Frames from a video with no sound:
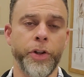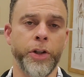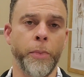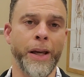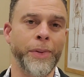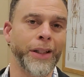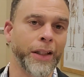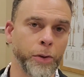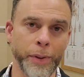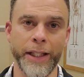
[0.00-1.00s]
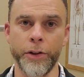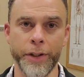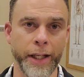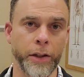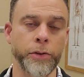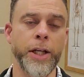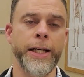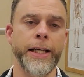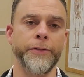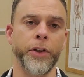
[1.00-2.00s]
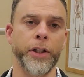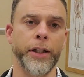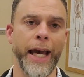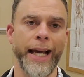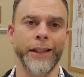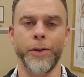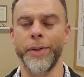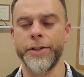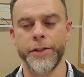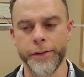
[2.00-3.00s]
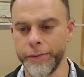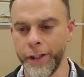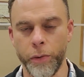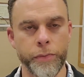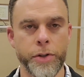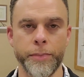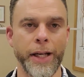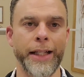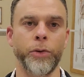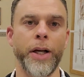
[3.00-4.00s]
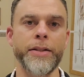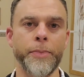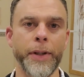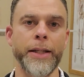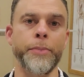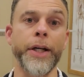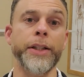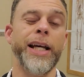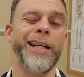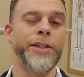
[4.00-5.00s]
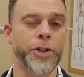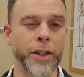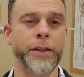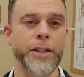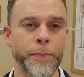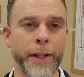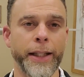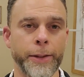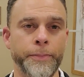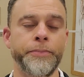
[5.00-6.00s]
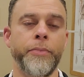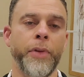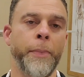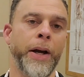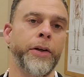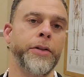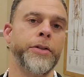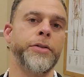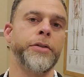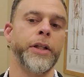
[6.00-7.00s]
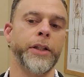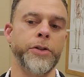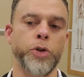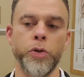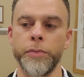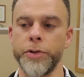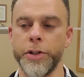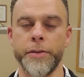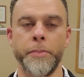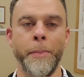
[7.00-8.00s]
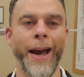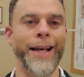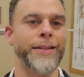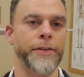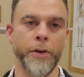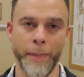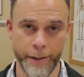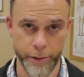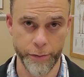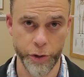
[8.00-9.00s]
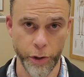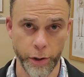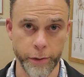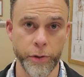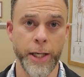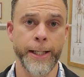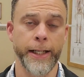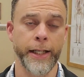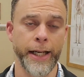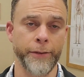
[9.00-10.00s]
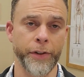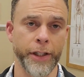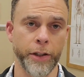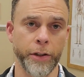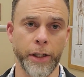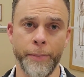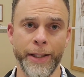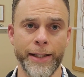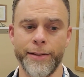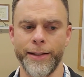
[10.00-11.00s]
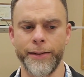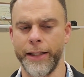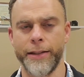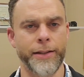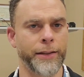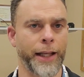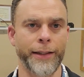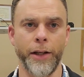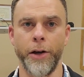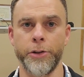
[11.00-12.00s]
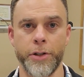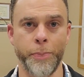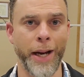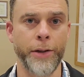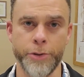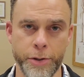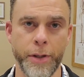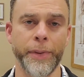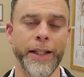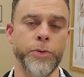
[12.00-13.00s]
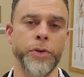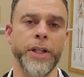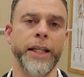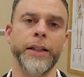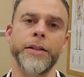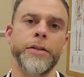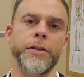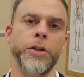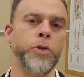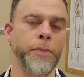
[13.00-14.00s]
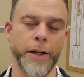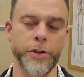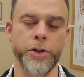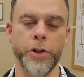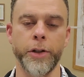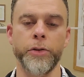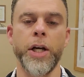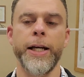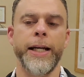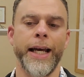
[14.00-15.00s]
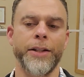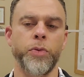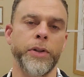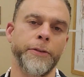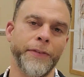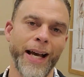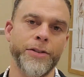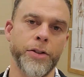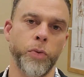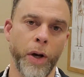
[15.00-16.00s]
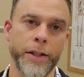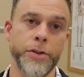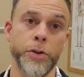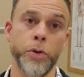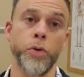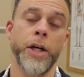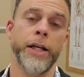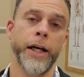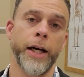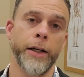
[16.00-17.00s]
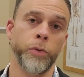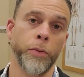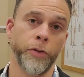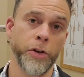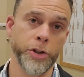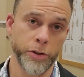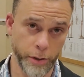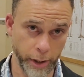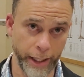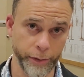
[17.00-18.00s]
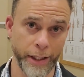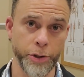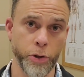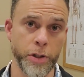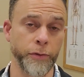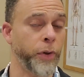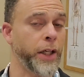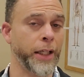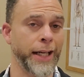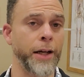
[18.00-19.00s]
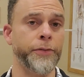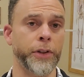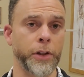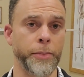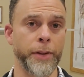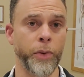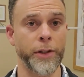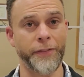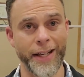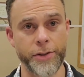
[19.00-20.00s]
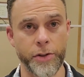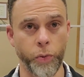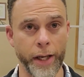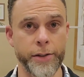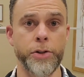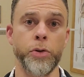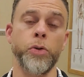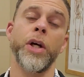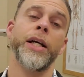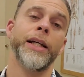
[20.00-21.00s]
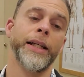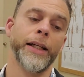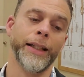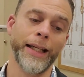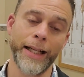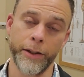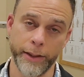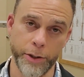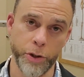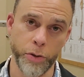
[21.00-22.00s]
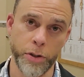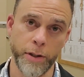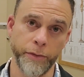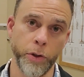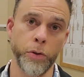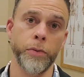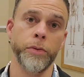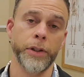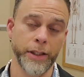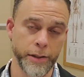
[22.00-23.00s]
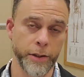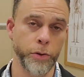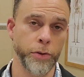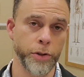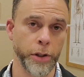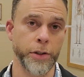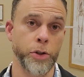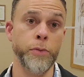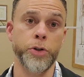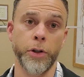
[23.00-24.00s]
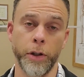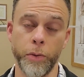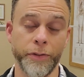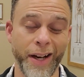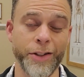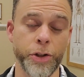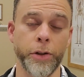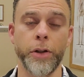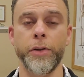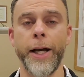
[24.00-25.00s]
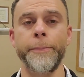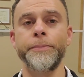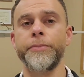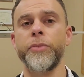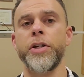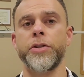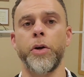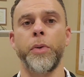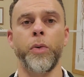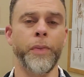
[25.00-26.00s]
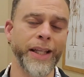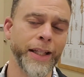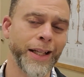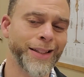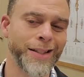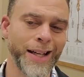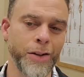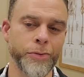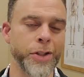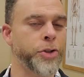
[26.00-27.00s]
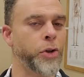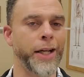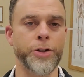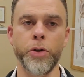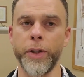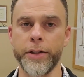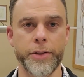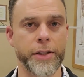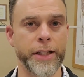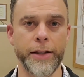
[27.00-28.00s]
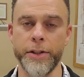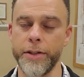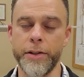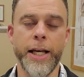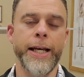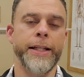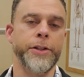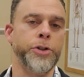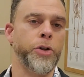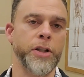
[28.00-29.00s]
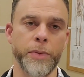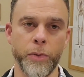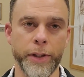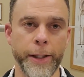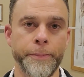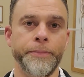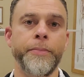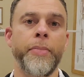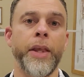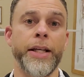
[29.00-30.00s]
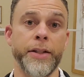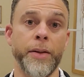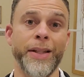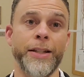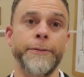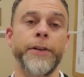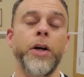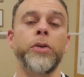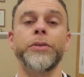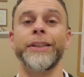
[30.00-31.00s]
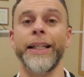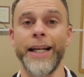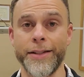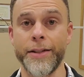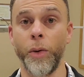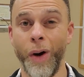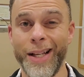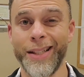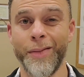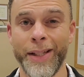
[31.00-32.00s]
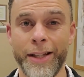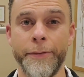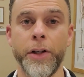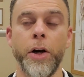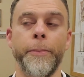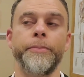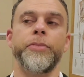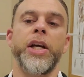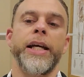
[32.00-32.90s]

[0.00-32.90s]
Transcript: Maybe a little bit here and there if you're going to add a little bit to, some kind of recipe. But generally speaking, Americans consume just massive amounts of sugar every year. I mean, it's in like the hundreds of pounds or something. It's ridiculous, huge amounts of sugar. And it's one of the fastest ways to reverse health issues if we cut it out for a little bit. One of the fastest ways to get health issues if you continue to consume sugar, refined sugar, okay? So, but when we can cut this out, just try 2 weeks. Just trust me with it. Is it gonna be difficult? Yes. And why is it gonna be difficult?